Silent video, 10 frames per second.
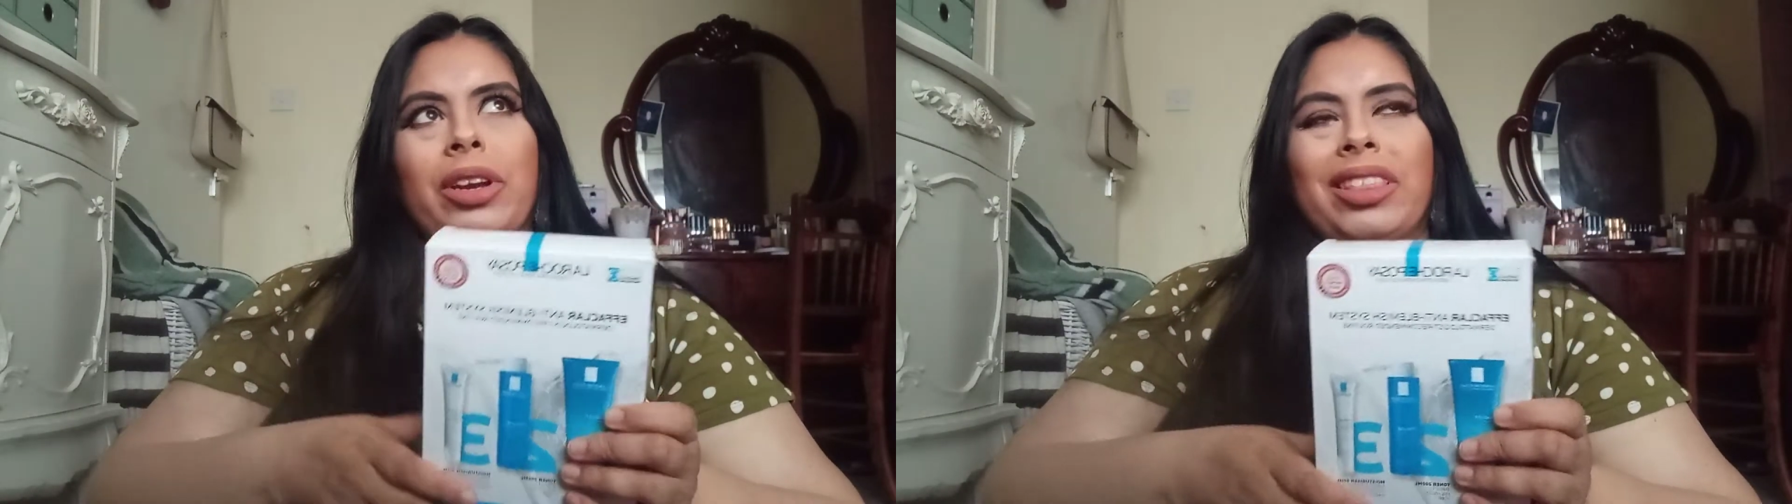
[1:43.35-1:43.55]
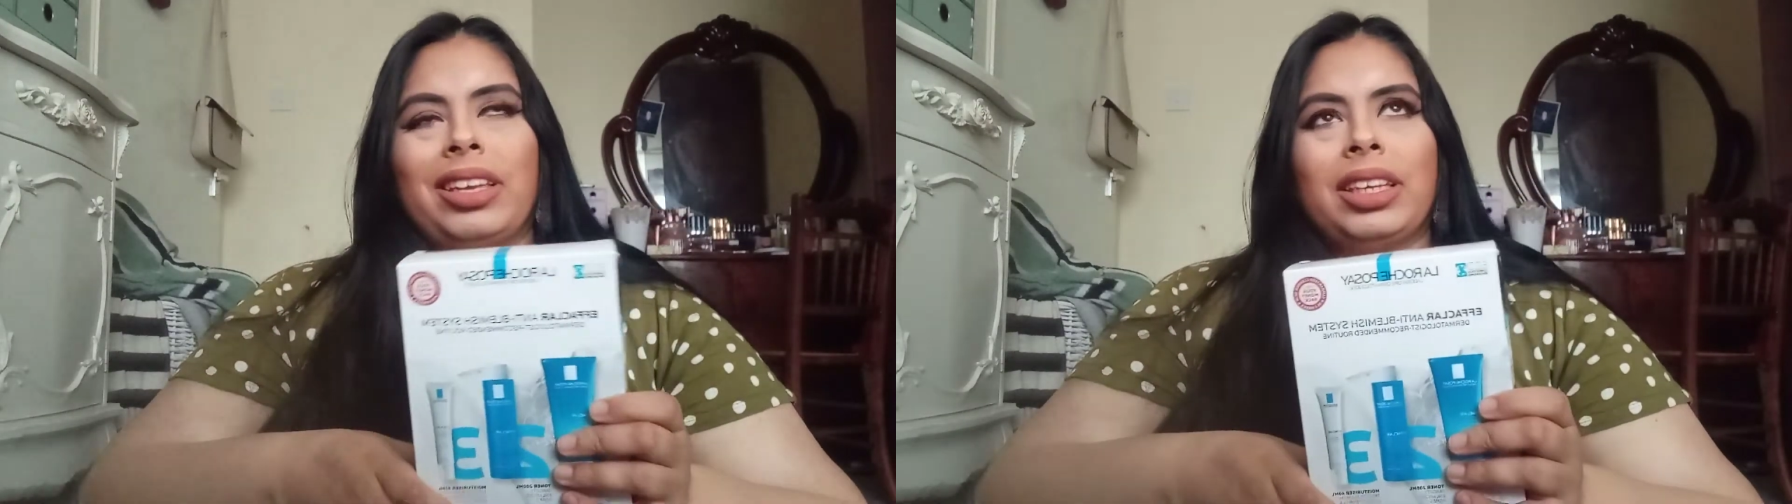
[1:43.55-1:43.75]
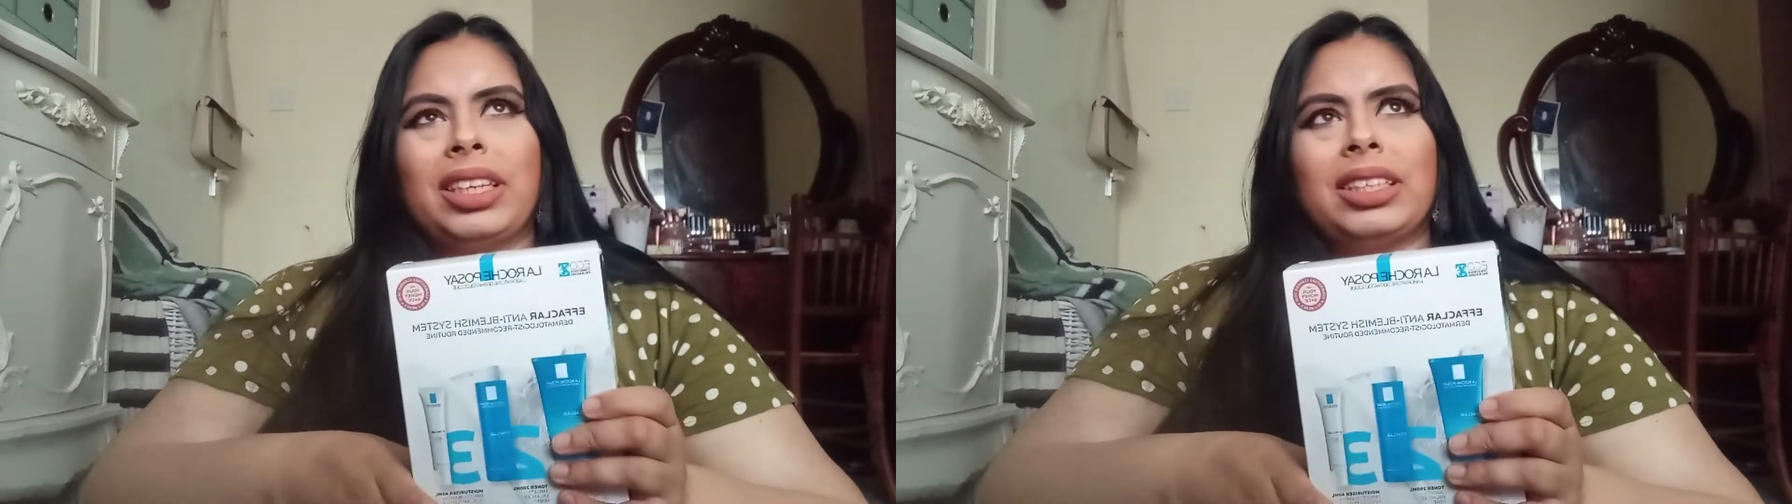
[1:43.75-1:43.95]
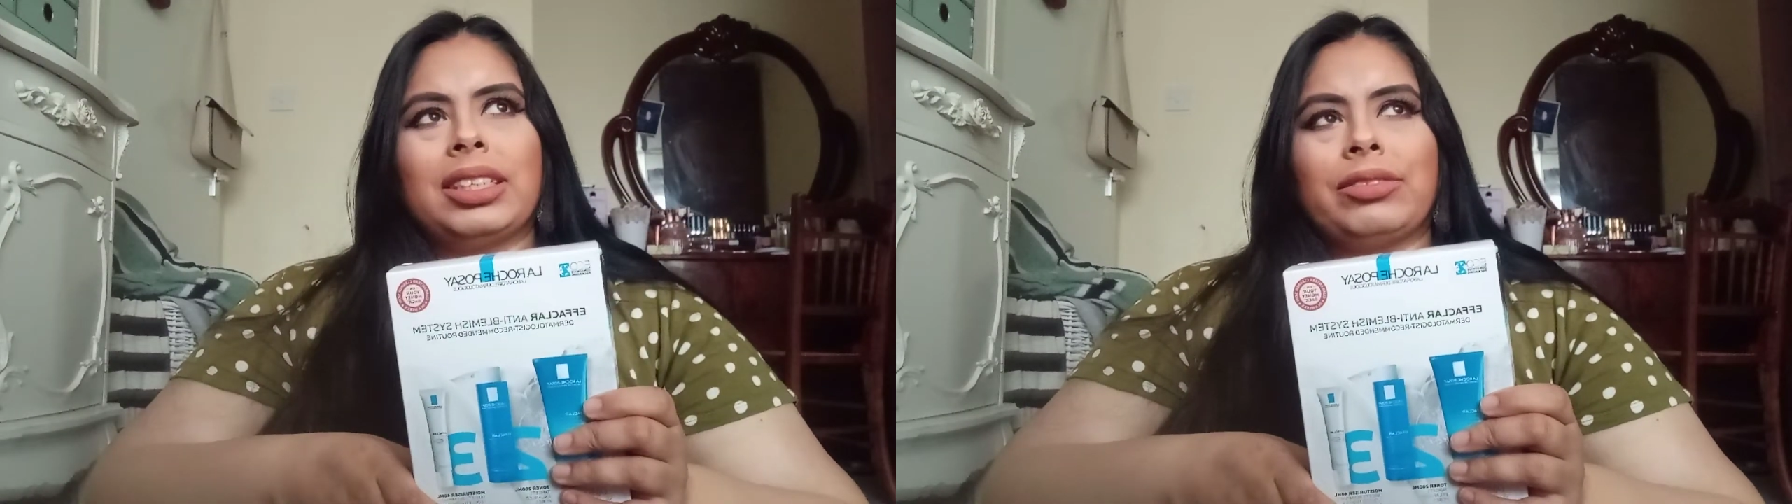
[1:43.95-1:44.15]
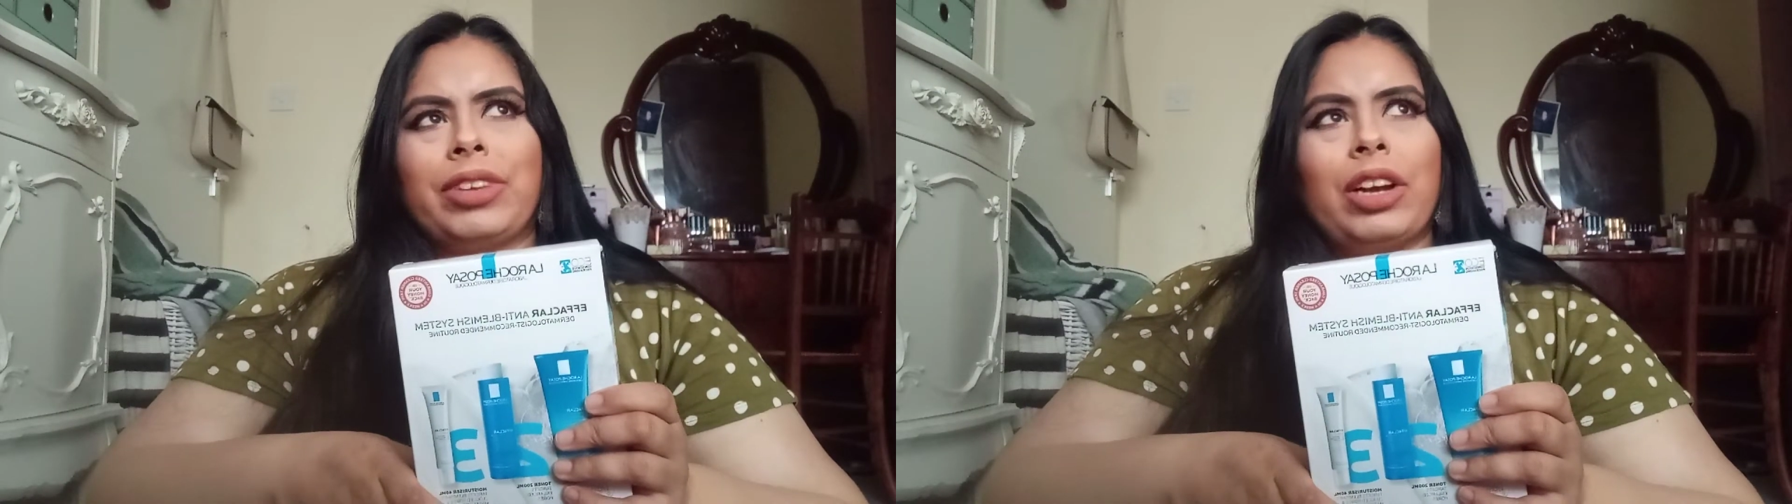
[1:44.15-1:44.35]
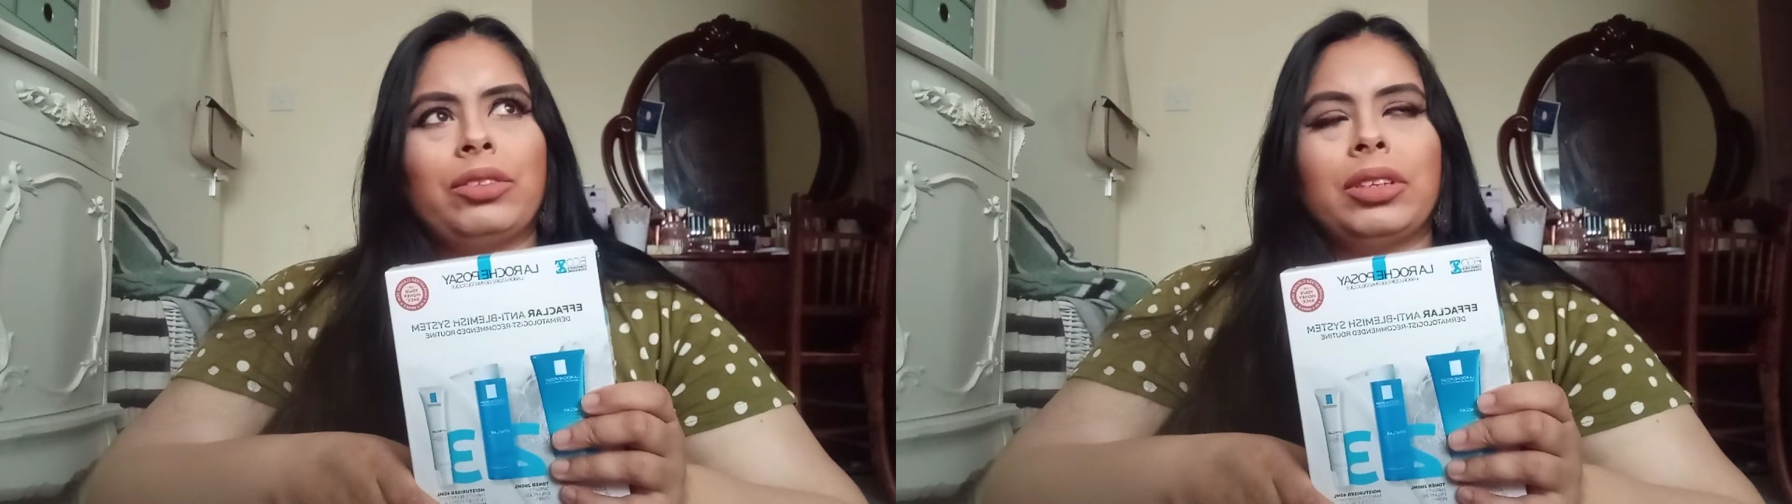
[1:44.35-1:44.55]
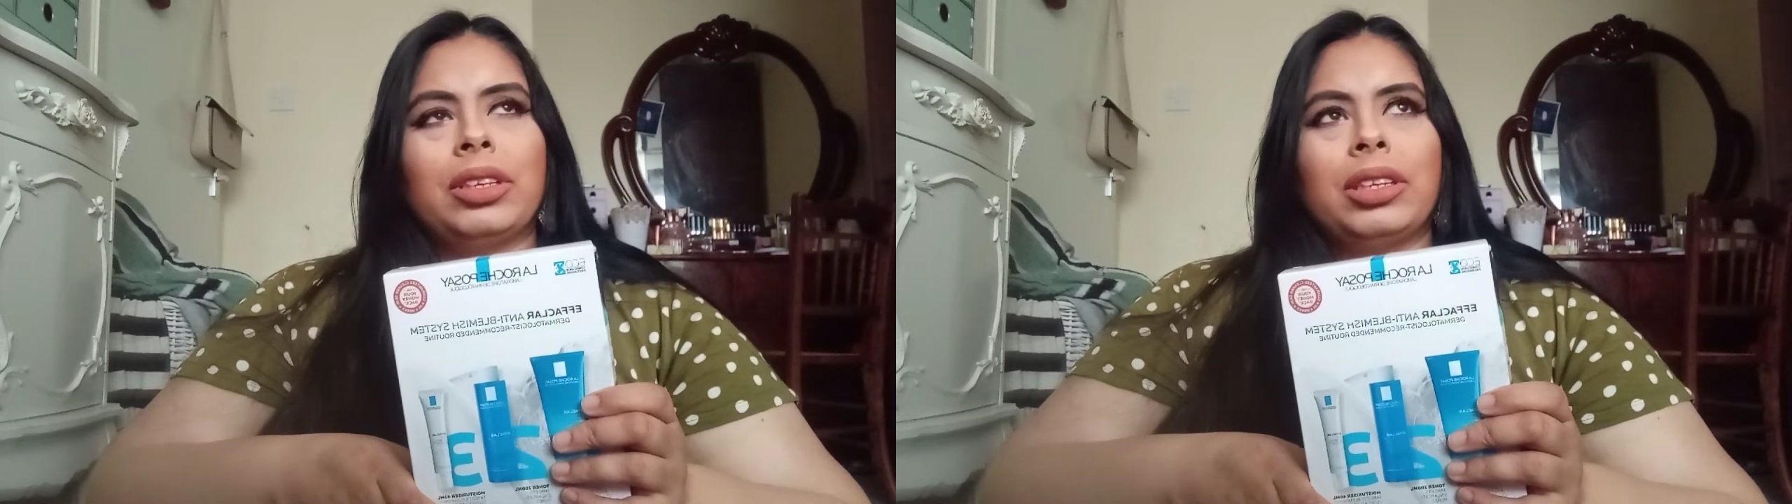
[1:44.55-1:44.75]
I think it's around